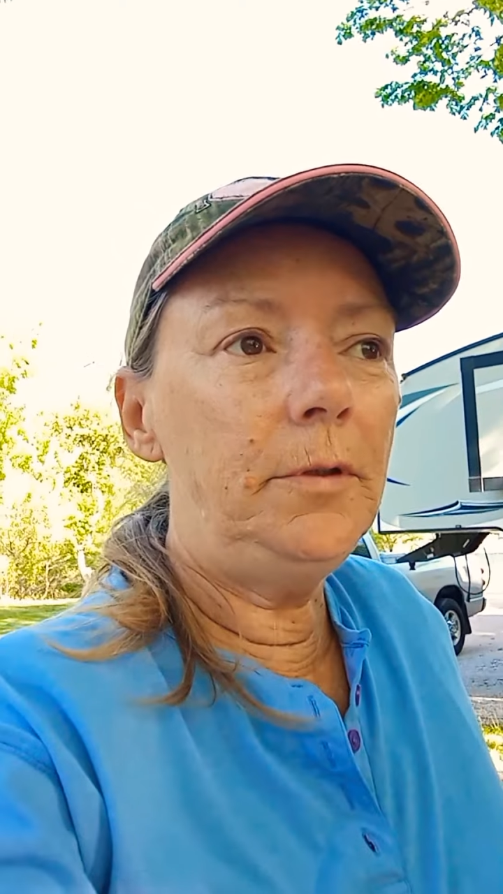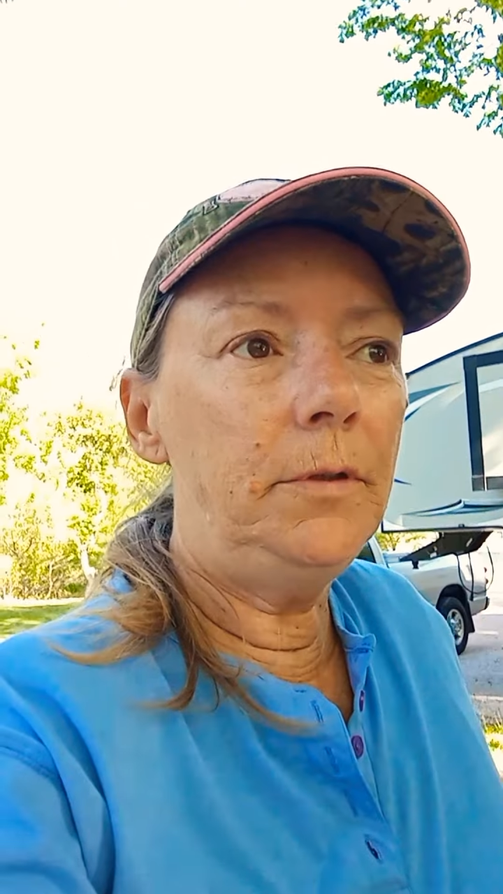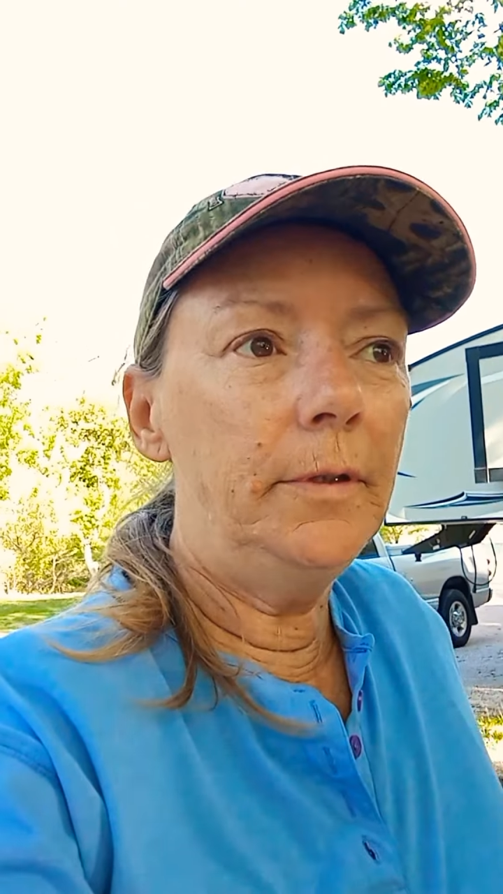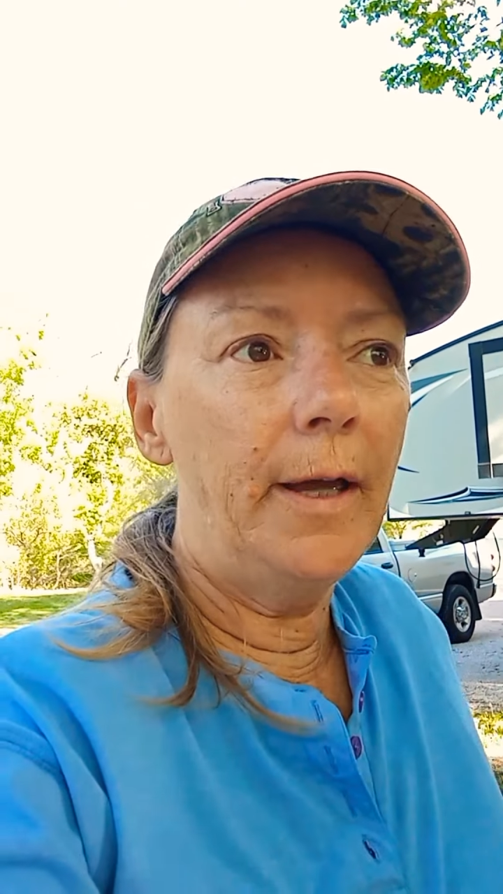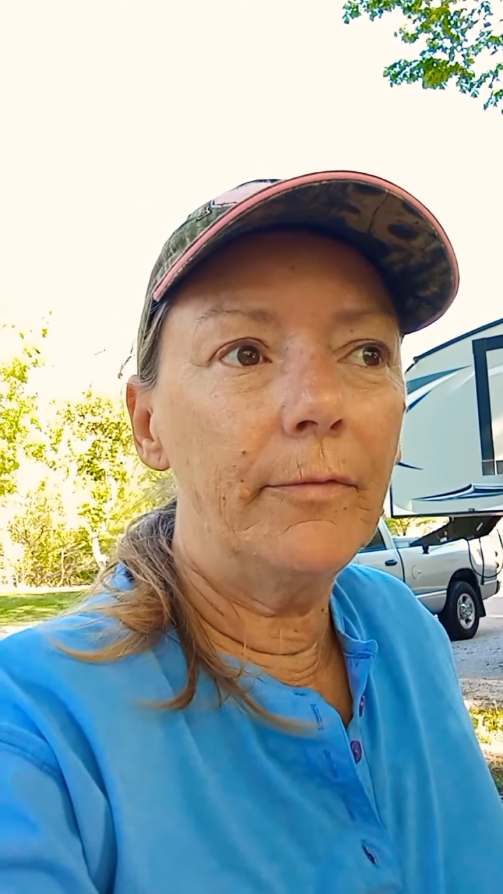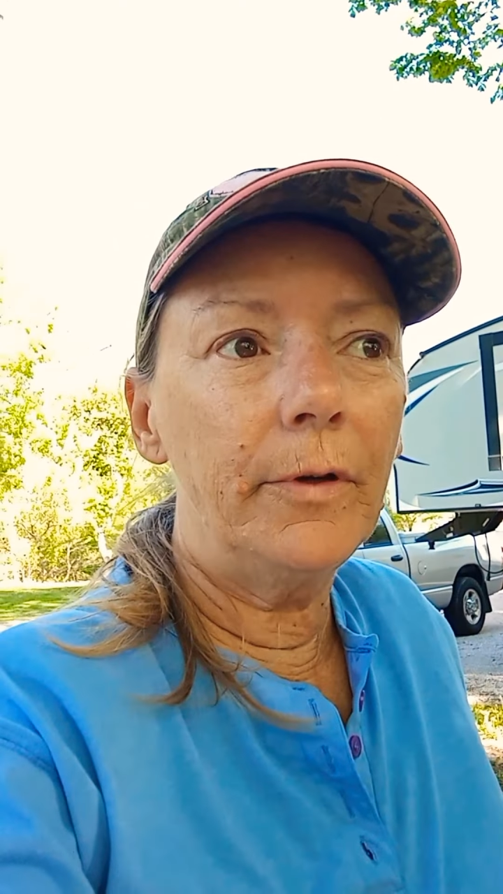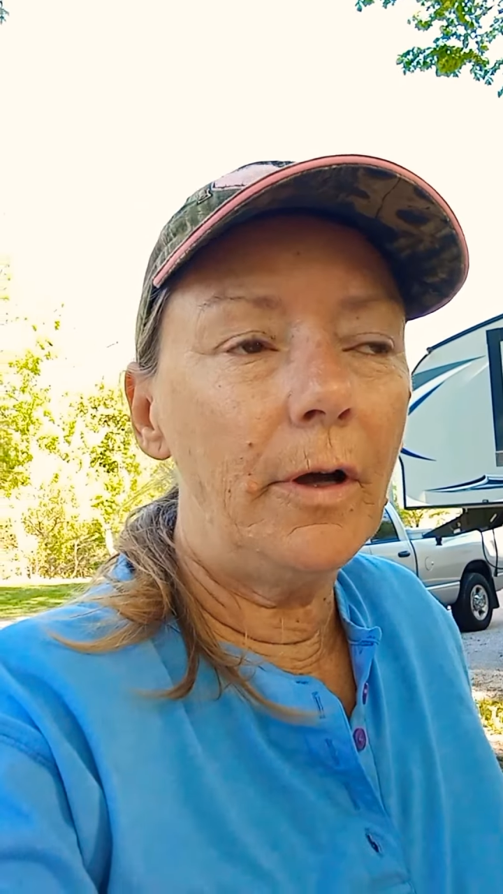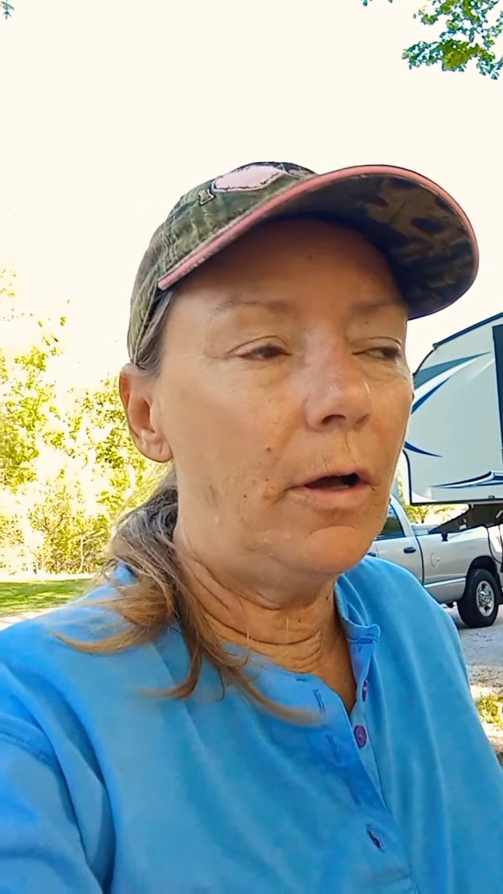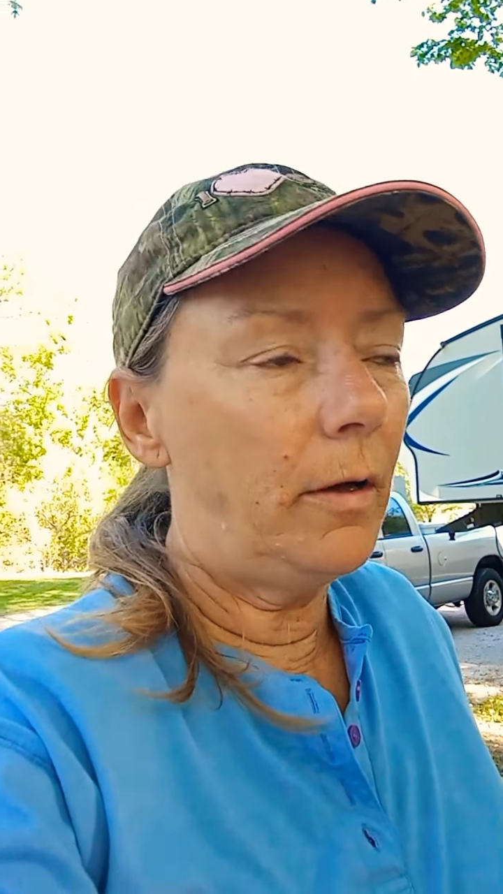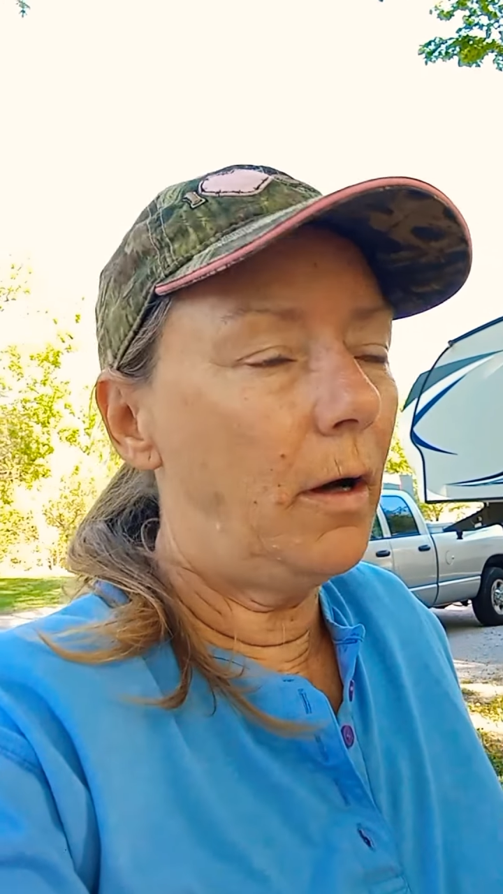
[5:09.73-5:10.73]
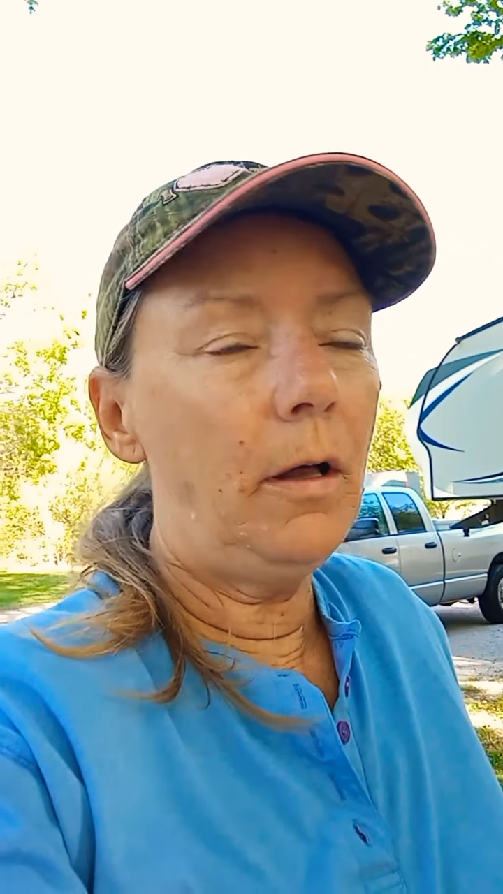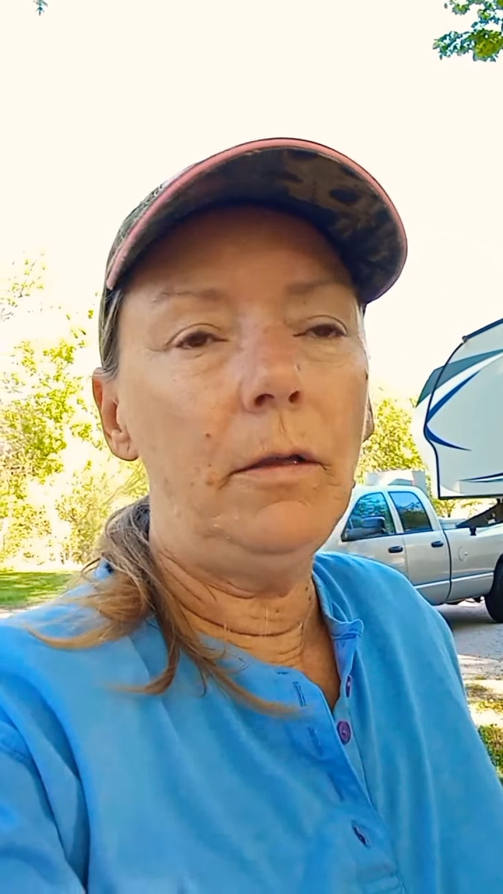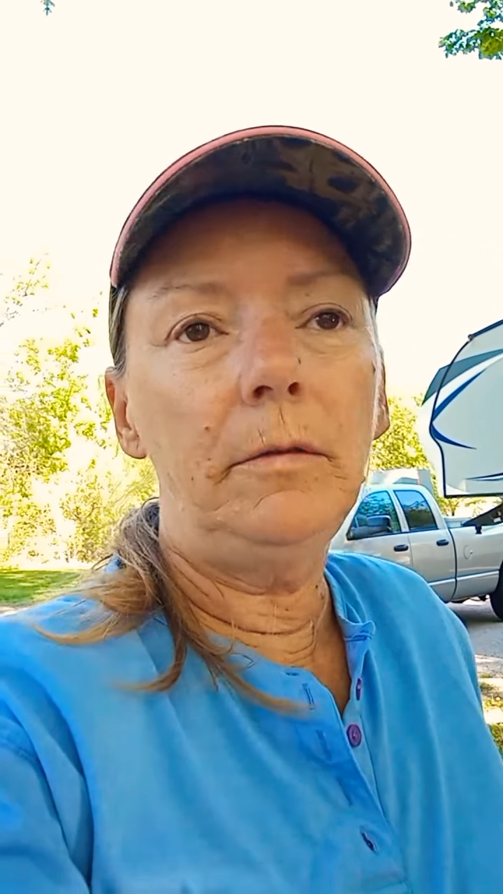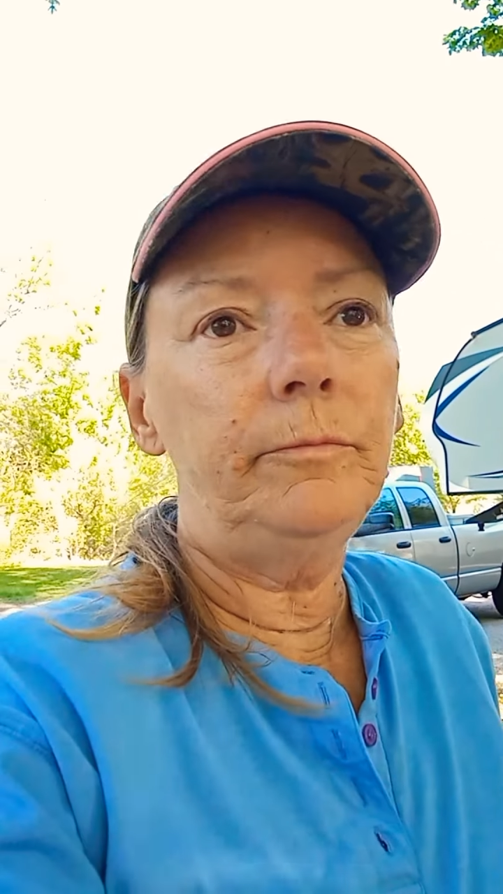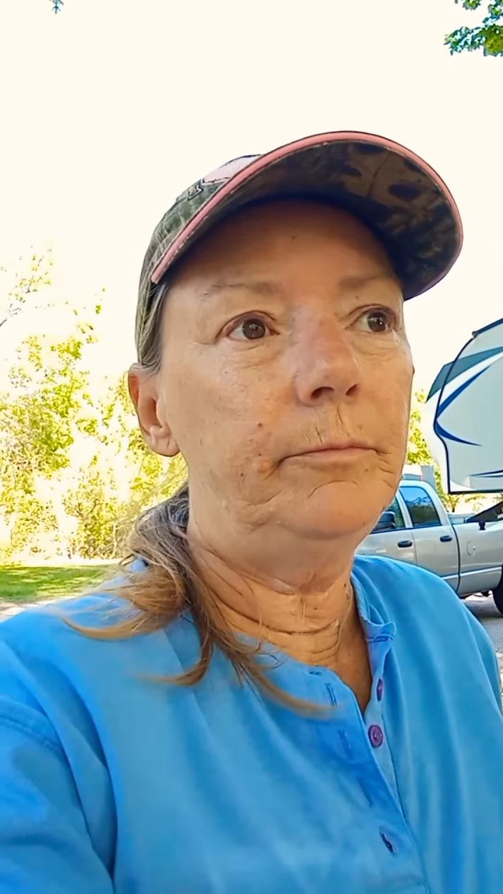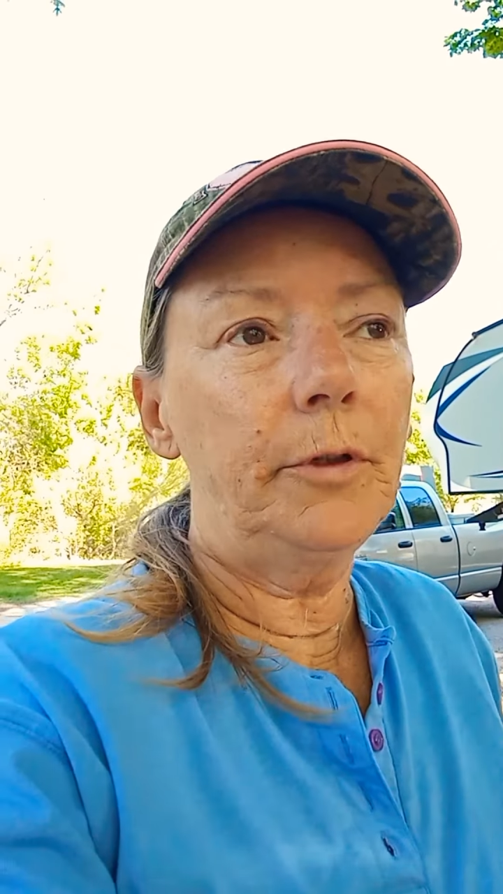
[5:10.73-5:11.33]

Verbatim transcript: every all